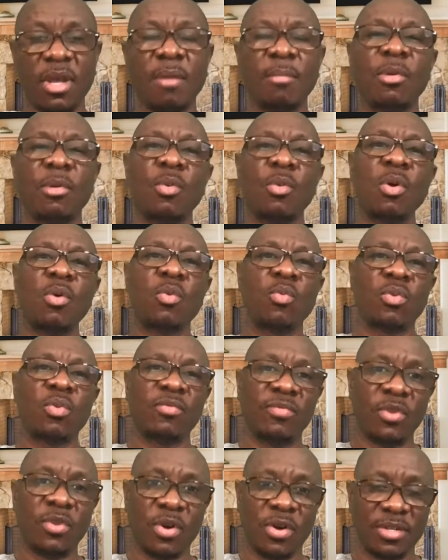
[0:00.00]
But what
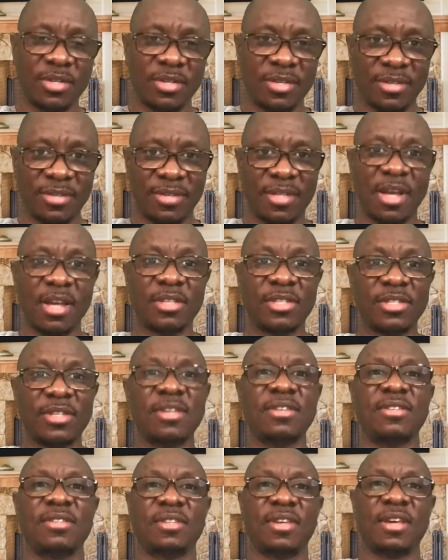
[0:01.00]
we've done is that
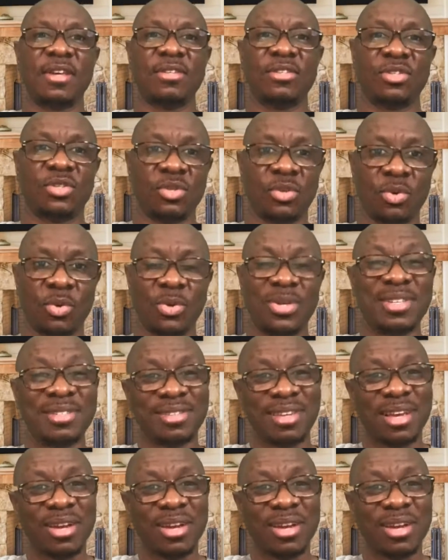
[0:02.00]
since SEO is a